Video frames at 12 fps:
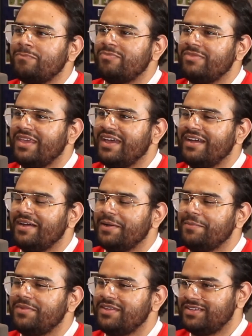Yeah.
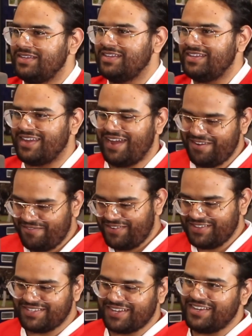He kind of
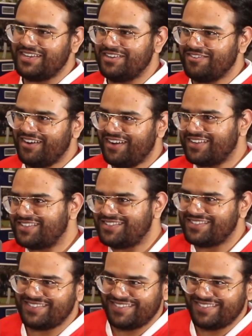fights like a T-Rex.